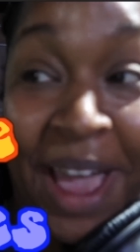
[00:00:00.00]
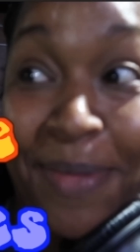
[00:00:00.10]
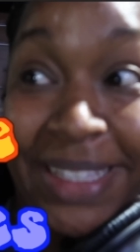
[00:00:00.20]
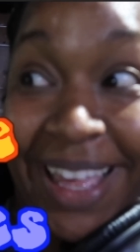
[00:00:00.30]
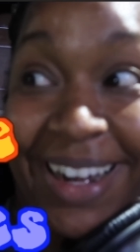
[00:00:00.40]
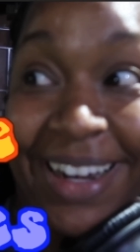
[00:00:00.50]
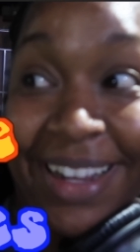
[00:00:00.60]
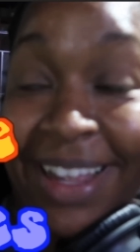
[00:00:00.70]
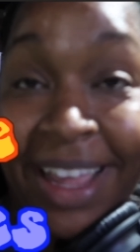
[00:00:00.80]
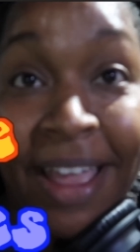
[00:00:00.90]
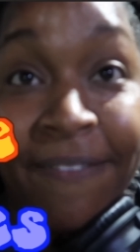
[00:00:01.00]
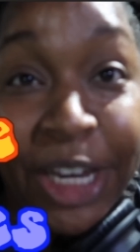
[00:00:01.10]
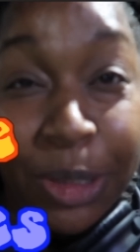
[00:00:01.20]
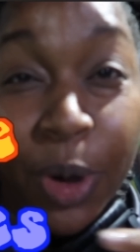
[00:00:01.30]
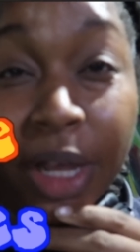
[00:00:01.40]
I'm excited.
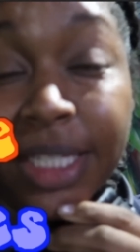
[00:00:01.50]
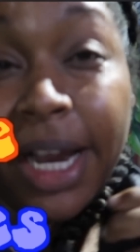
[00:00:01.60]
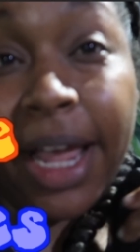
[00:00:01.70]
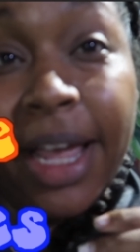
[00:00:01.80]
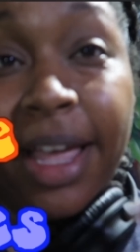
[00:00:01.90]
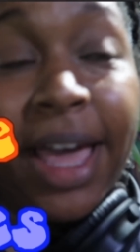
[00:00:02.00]
Finished my workout today,